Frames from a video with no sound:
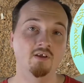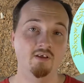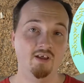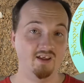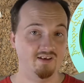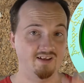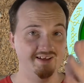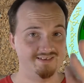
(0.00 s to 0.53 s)

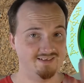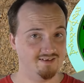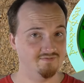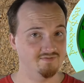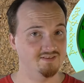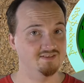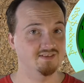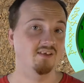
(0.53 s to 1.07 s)
And at
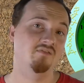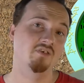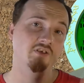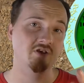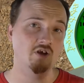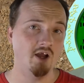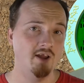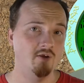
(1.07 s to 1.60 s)
toughness 7
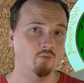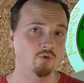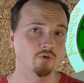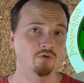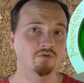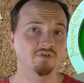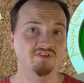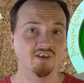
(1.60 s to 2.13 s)
and 9
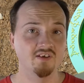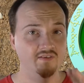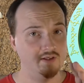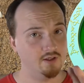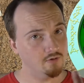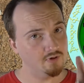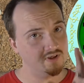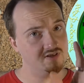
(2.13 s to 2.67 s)
wounds, they're
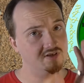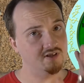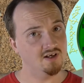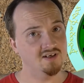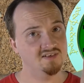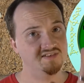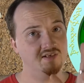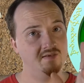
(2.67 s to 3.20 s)
going to
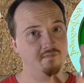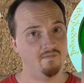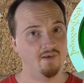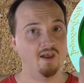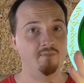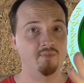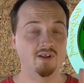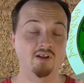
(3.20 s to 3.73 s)
last a
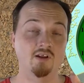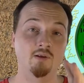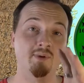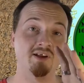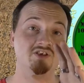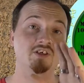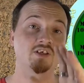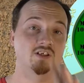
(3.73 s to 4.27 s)
fair bit, and I'm
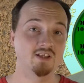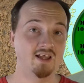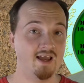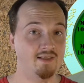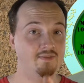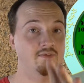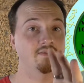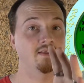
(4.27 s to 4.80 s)
actually
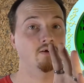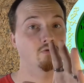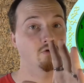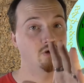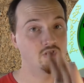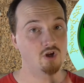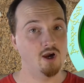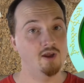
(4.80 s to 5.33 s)
glad that they're
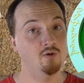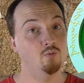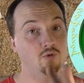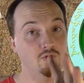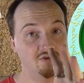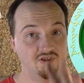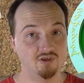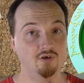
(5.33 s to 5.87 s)
on 9
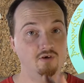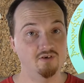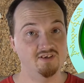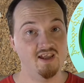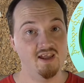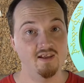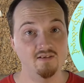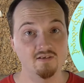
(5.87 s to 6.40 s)
wounds and not 10,